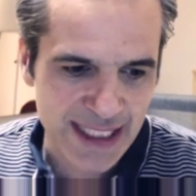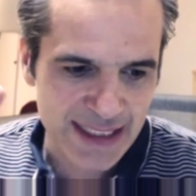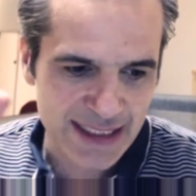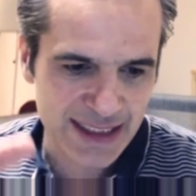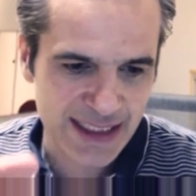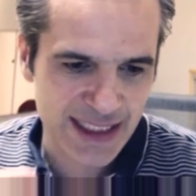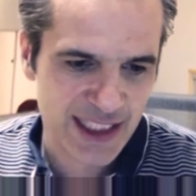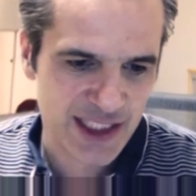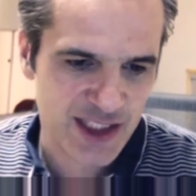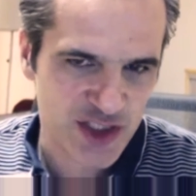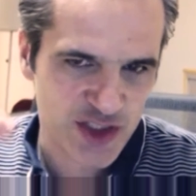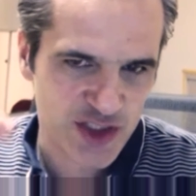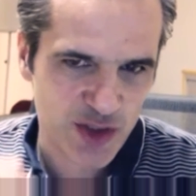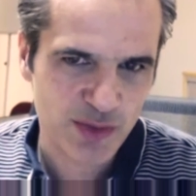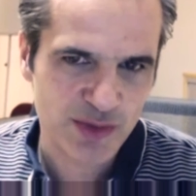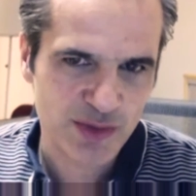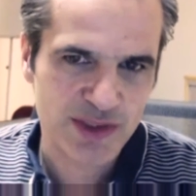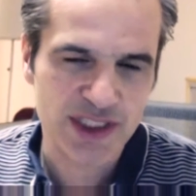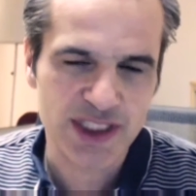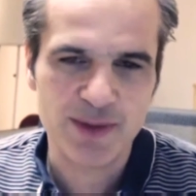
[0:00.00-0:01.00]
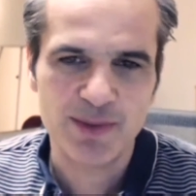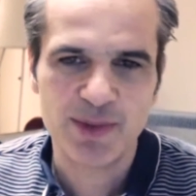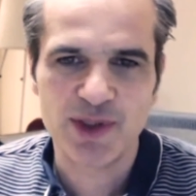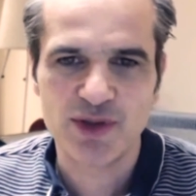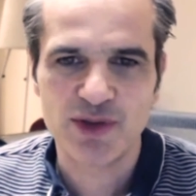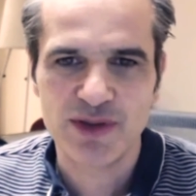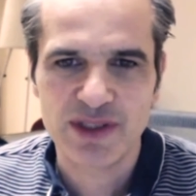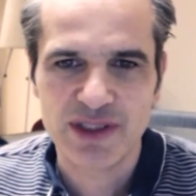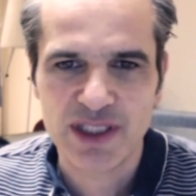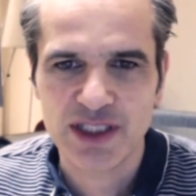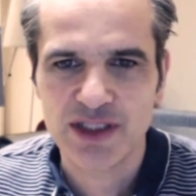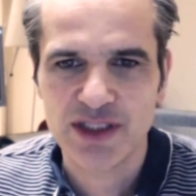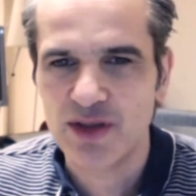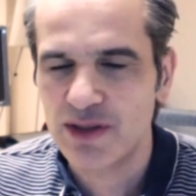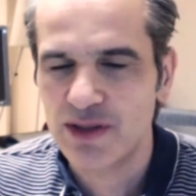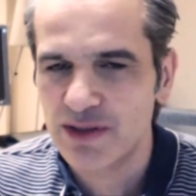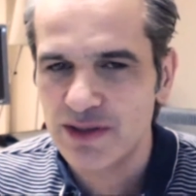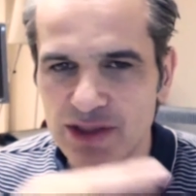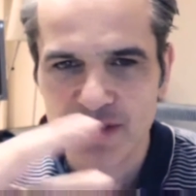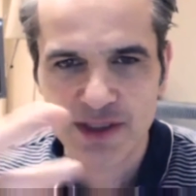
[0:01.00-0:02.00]
get so deep into the
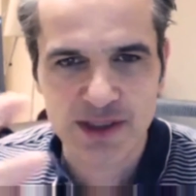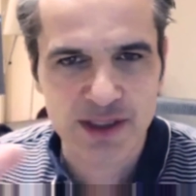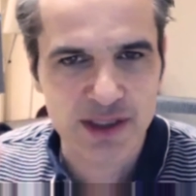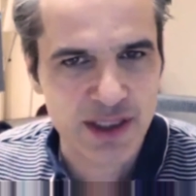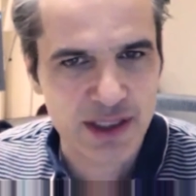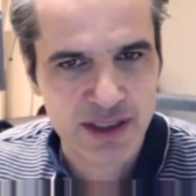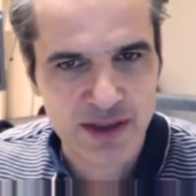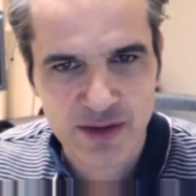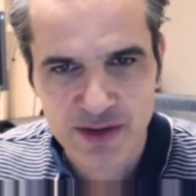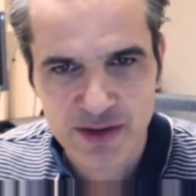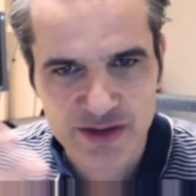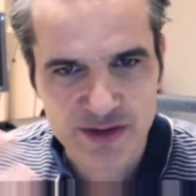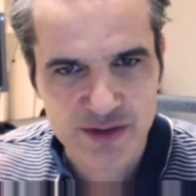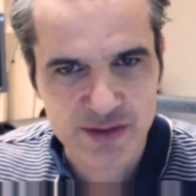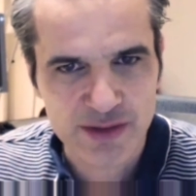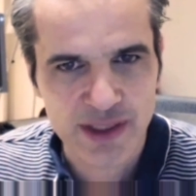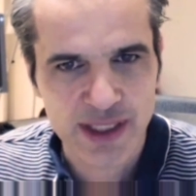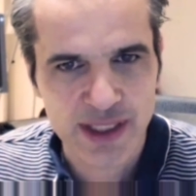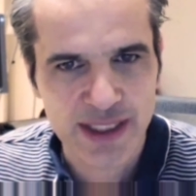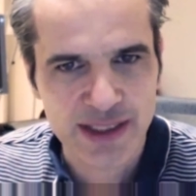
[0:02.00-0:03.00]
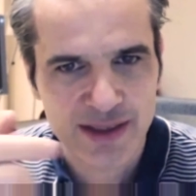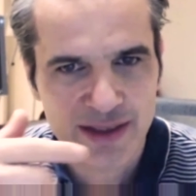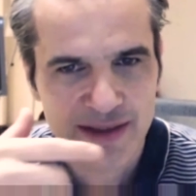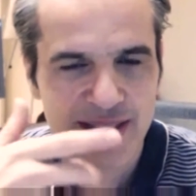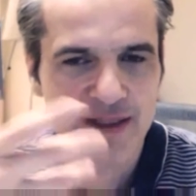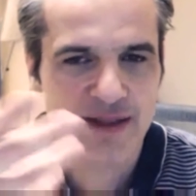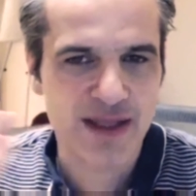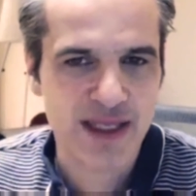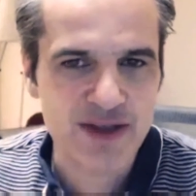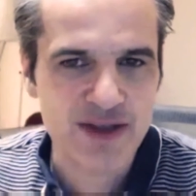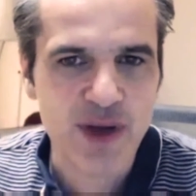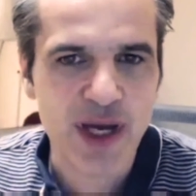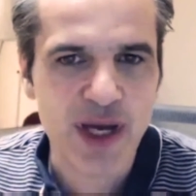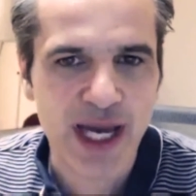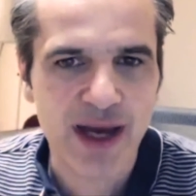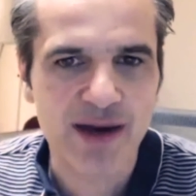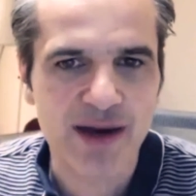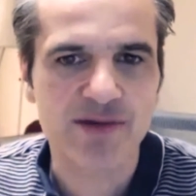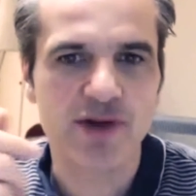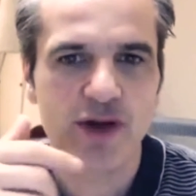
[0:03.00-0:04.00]
technology, and also like then you
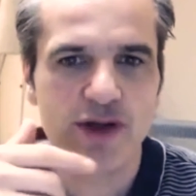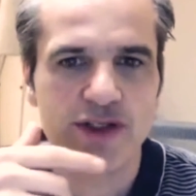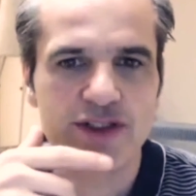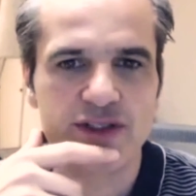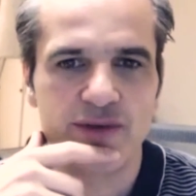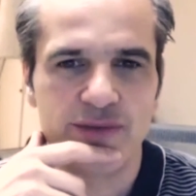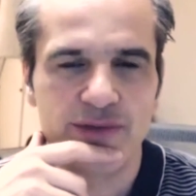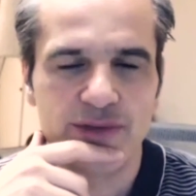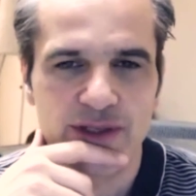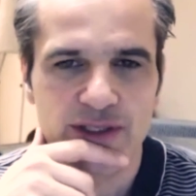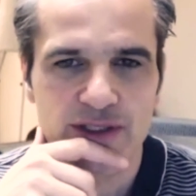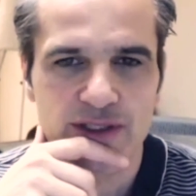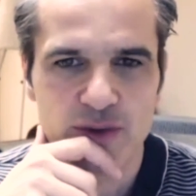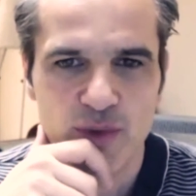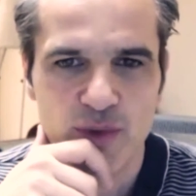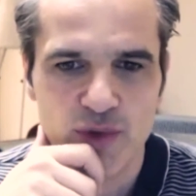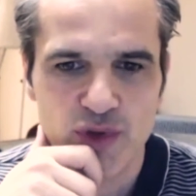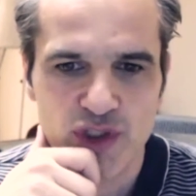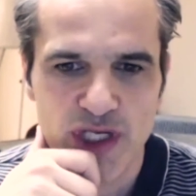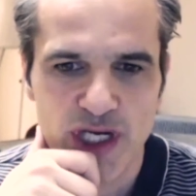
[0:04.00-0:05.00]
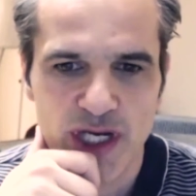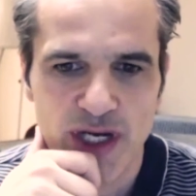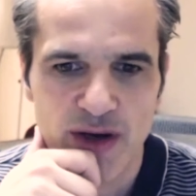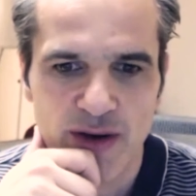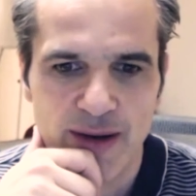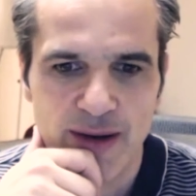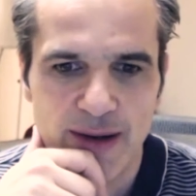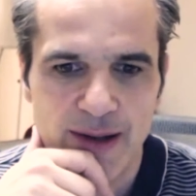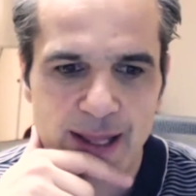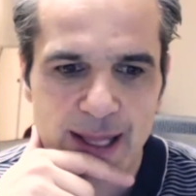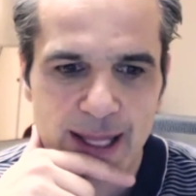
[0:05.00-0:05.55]
have lots of things to share.